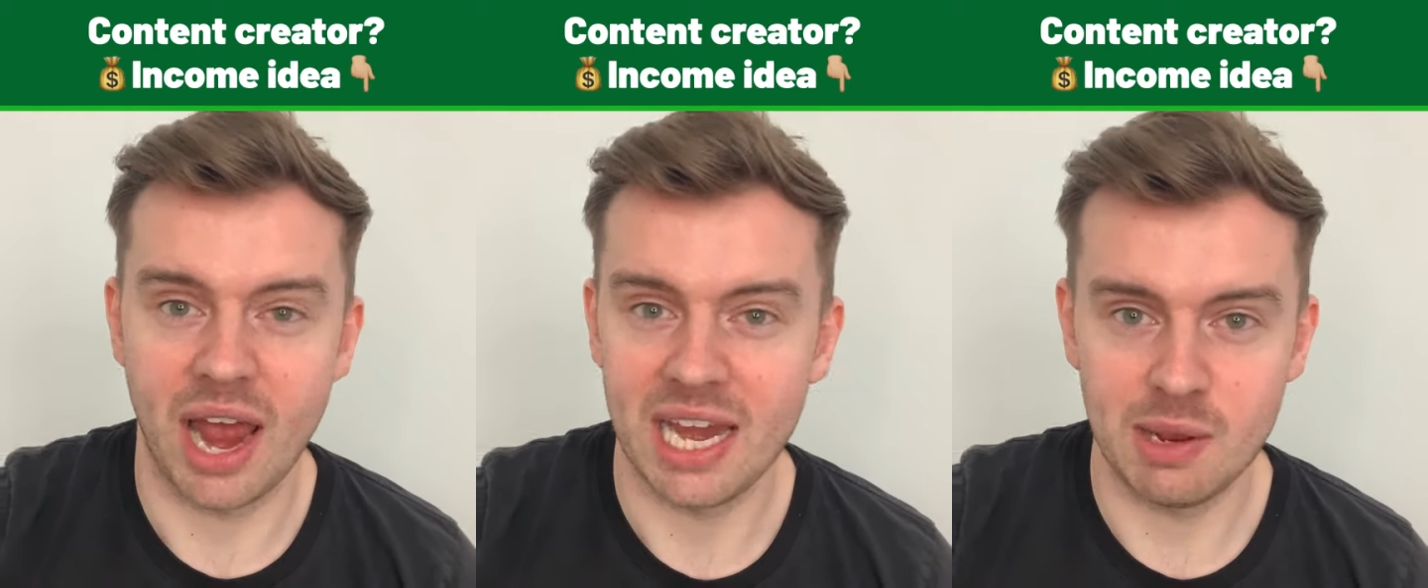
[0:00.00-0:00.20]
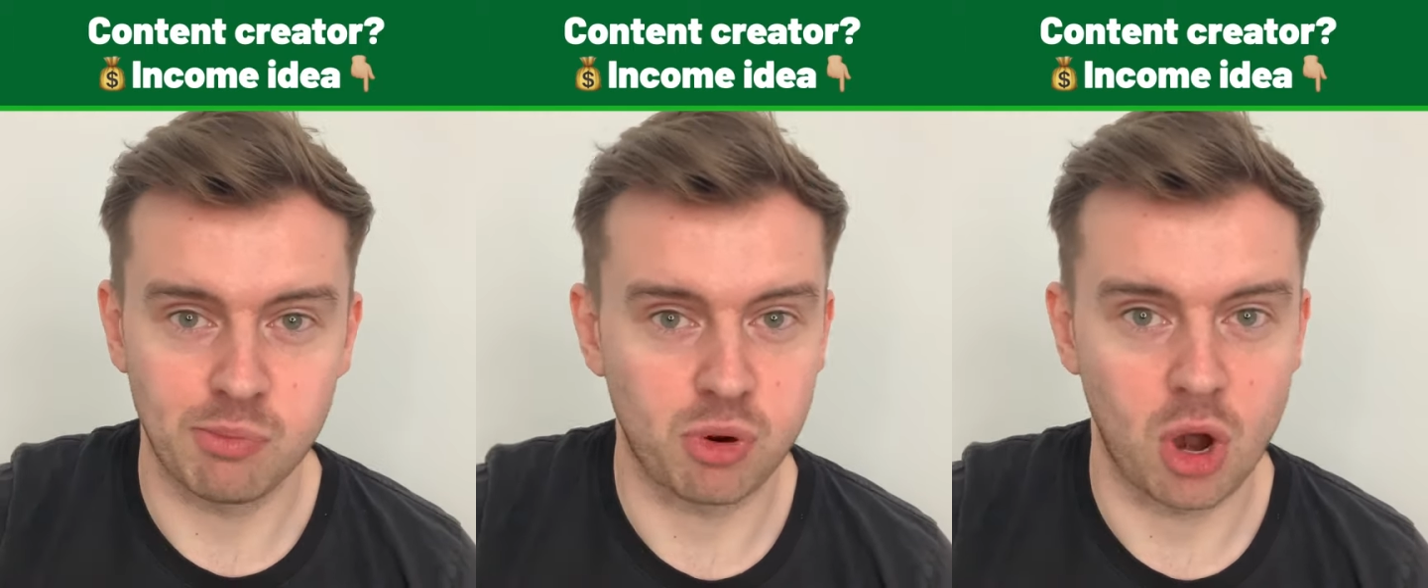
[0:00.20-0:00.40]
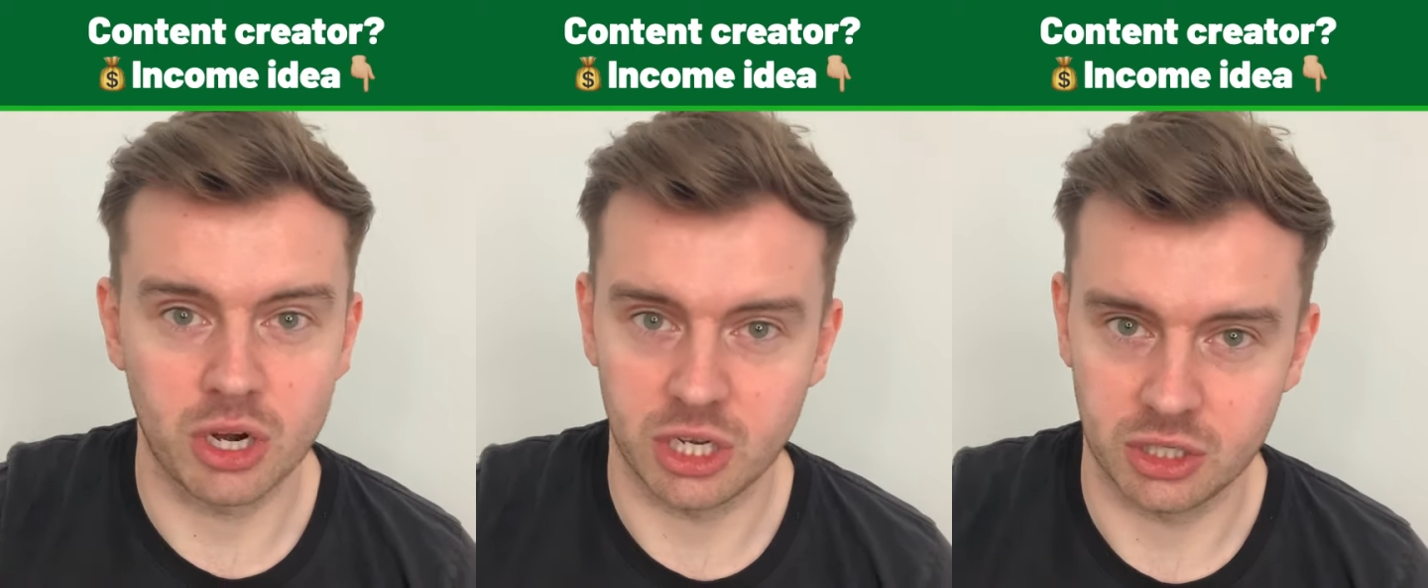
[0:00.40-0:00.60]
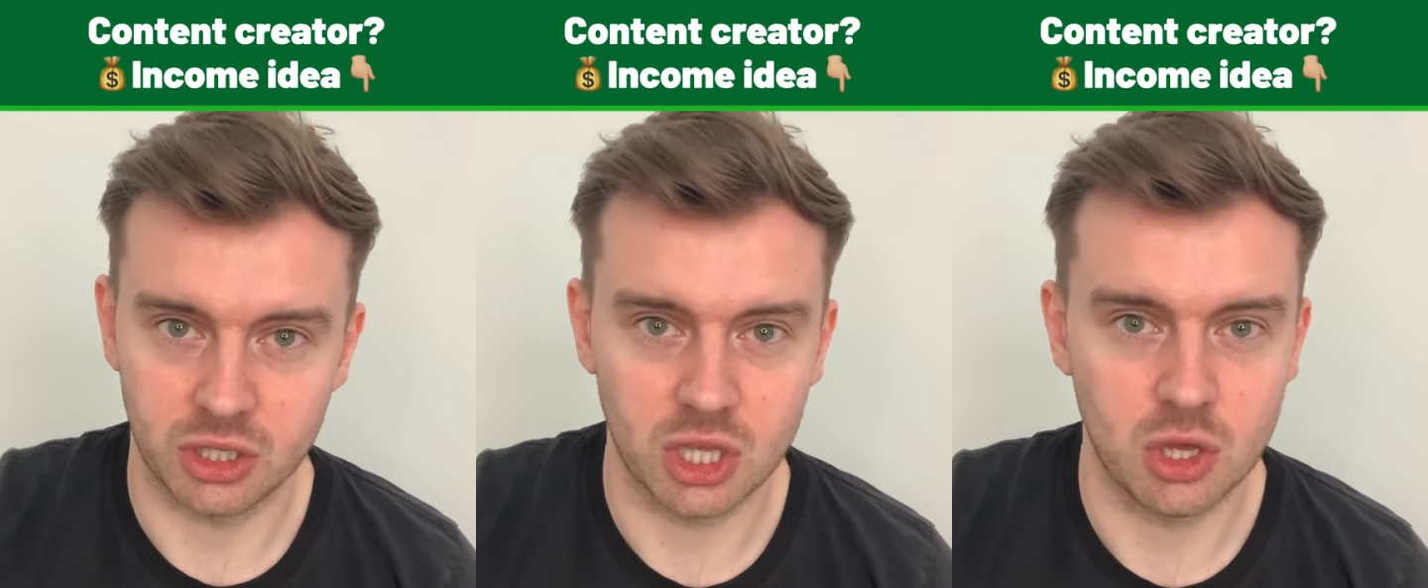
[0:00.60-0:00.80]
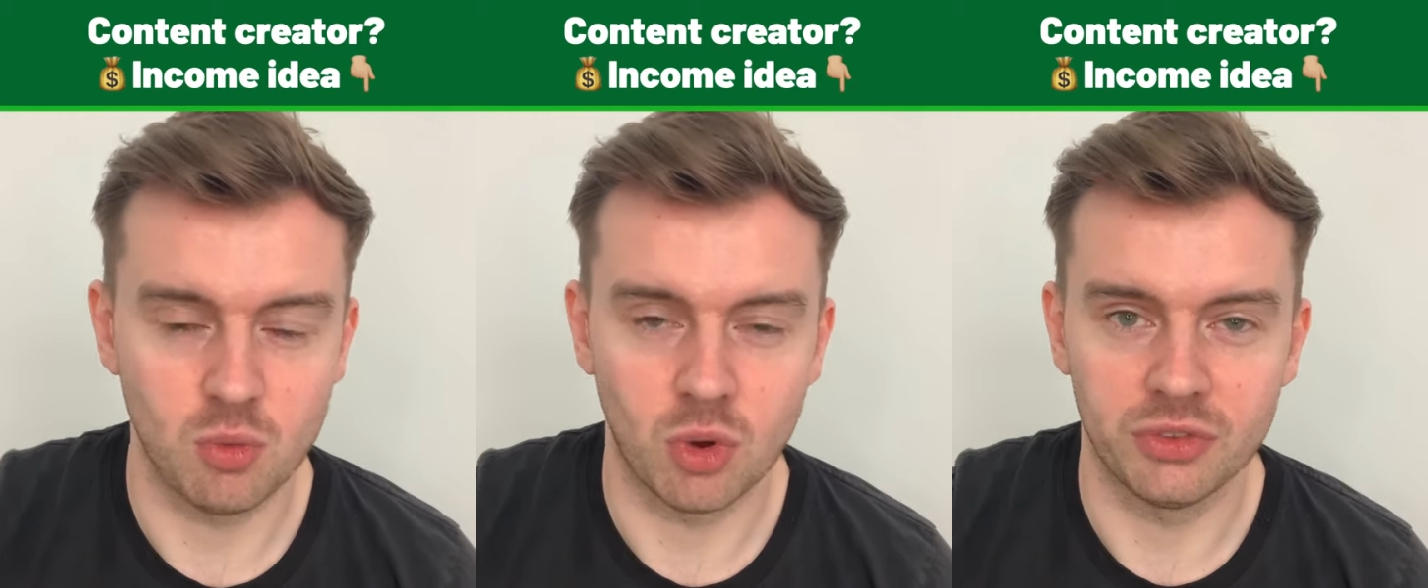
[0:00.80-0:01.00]
any product
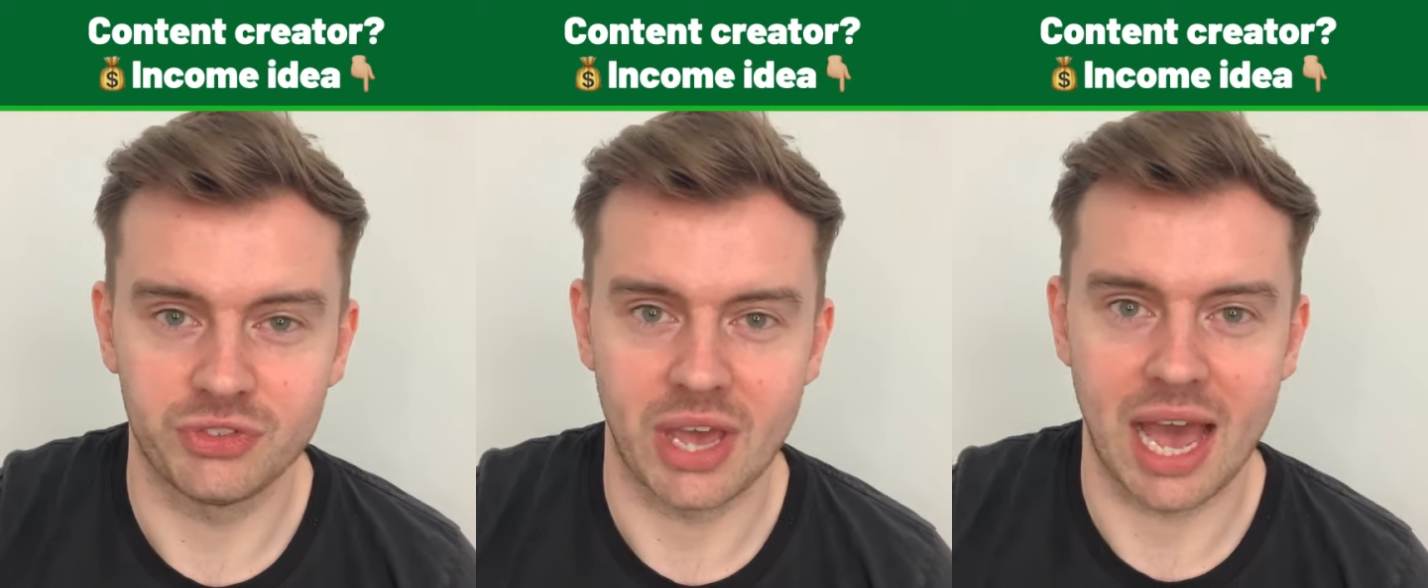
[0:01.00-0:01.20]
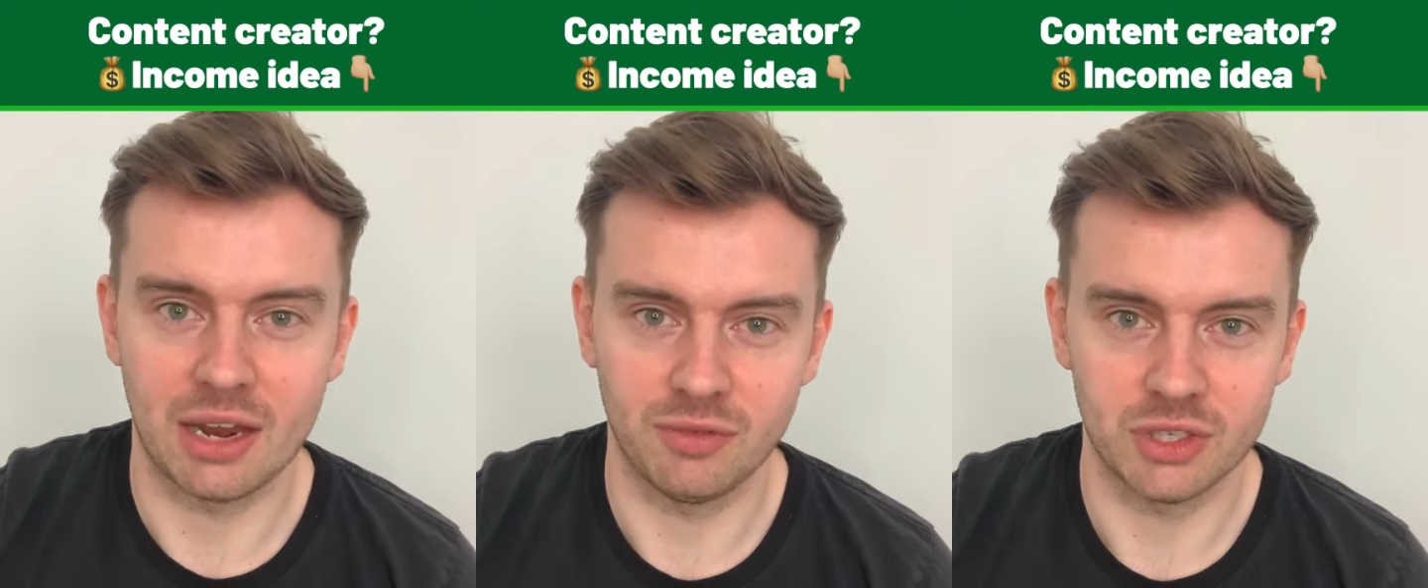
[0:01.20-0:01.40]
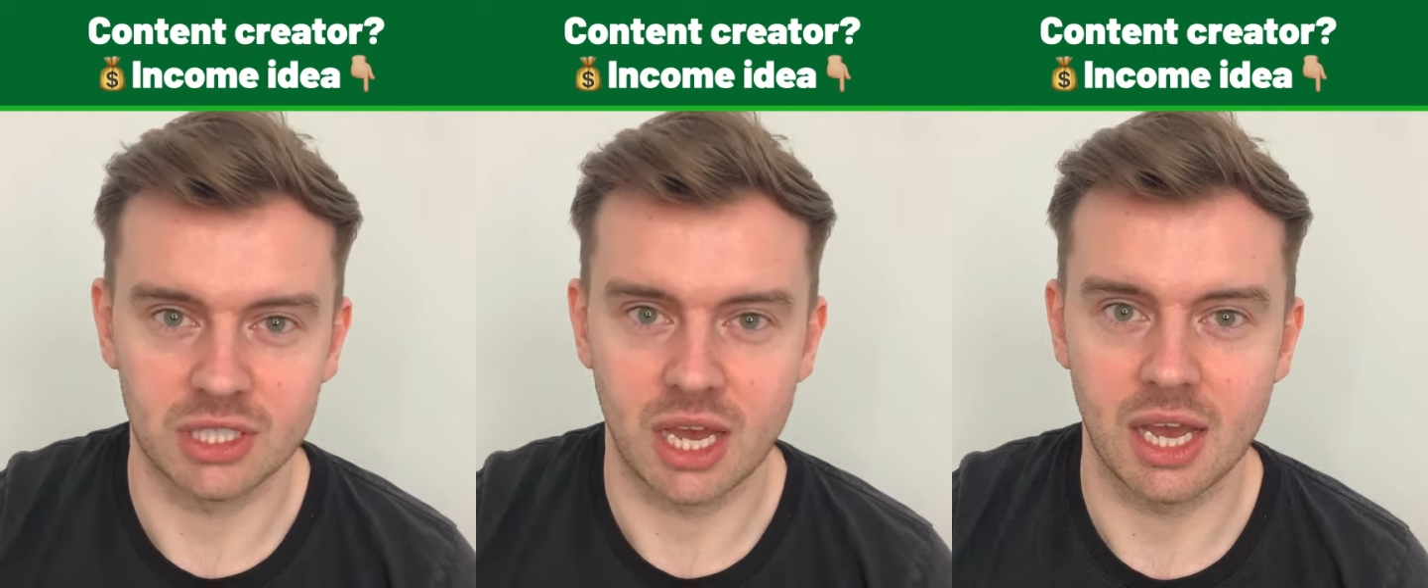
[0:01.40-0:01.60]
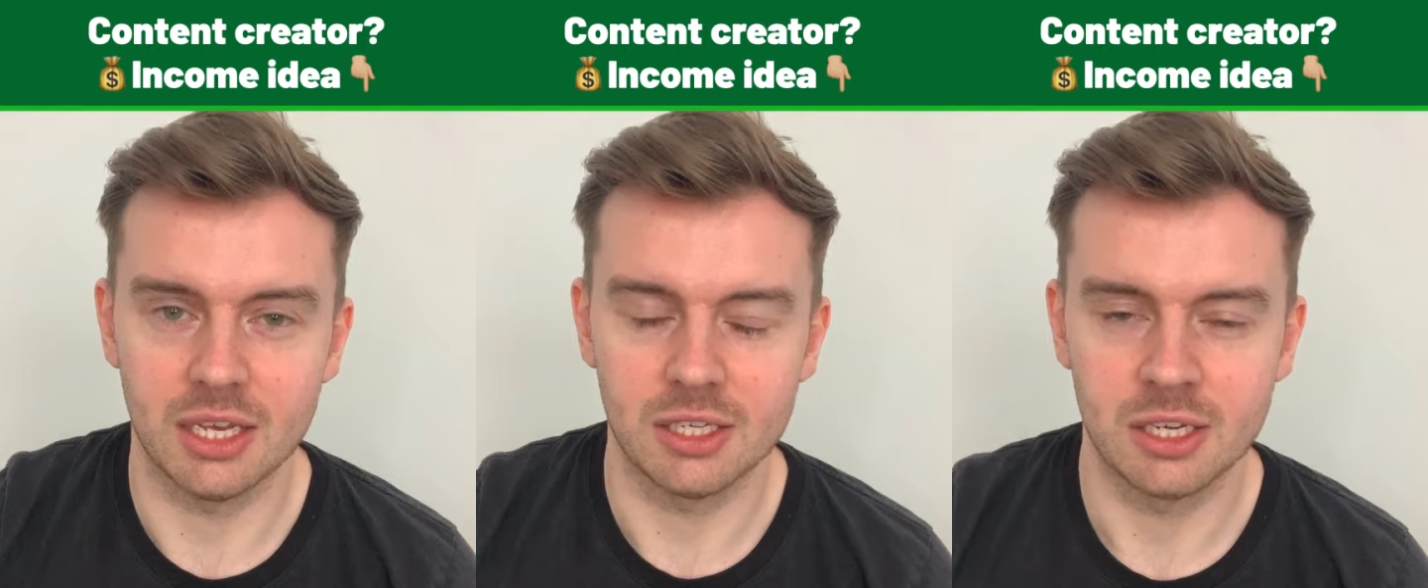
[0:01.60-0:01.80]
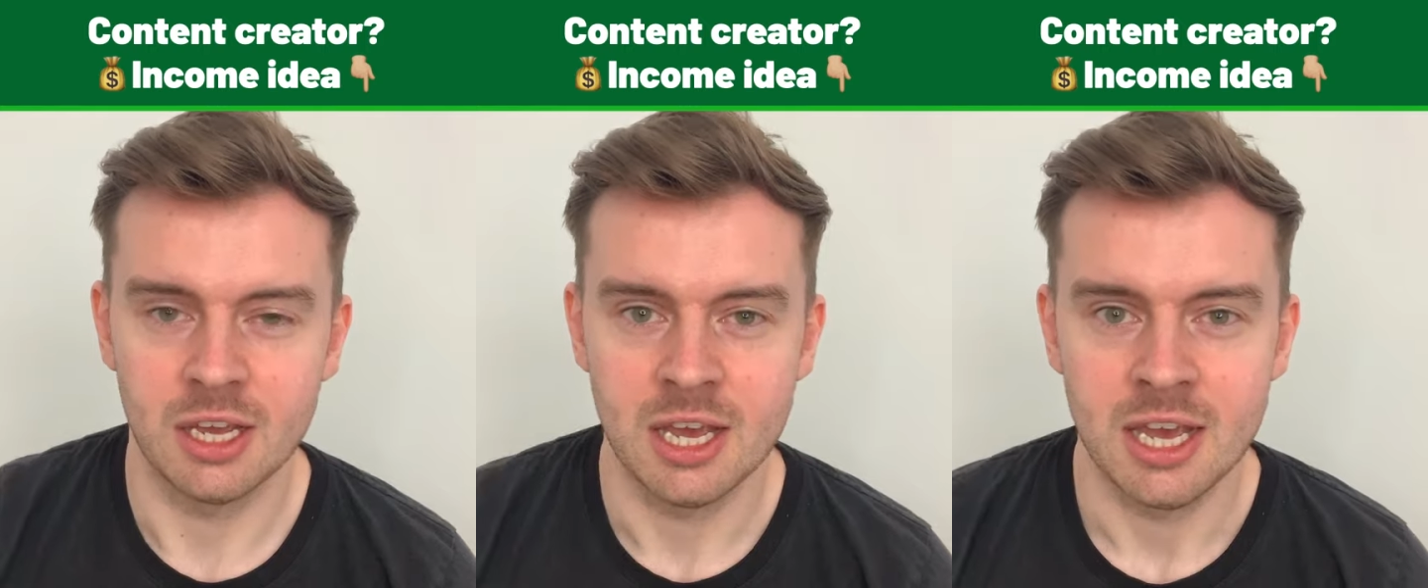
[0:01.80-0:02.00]
that you want to
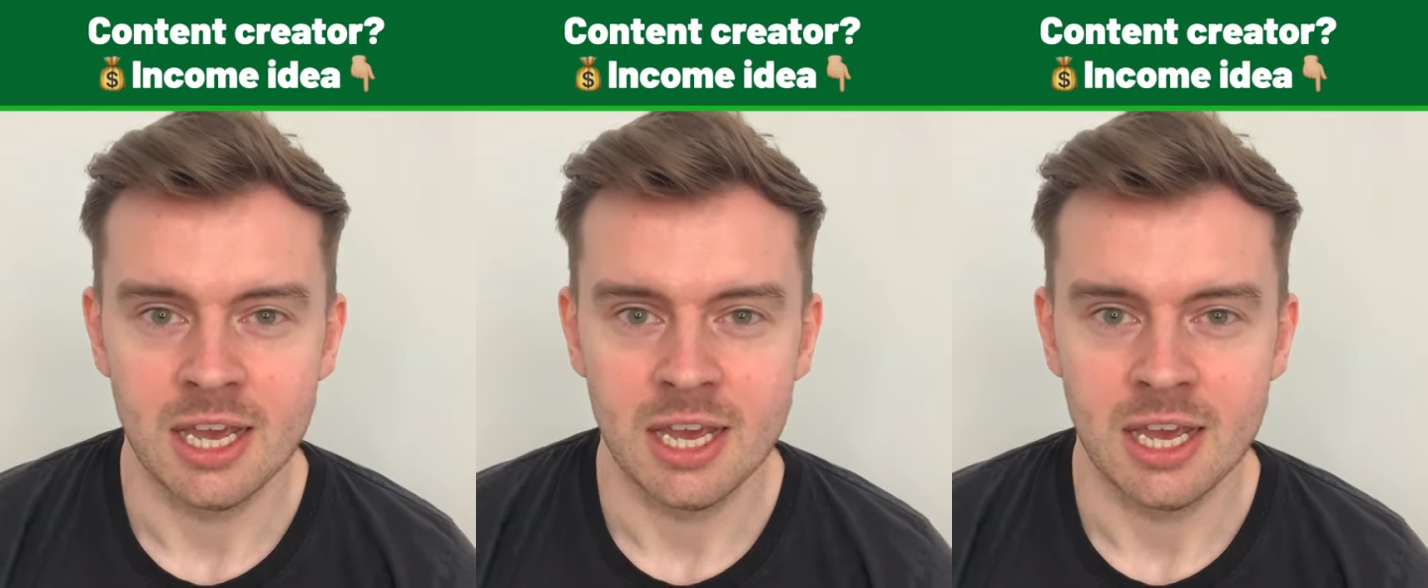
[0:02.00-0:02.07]
advertise.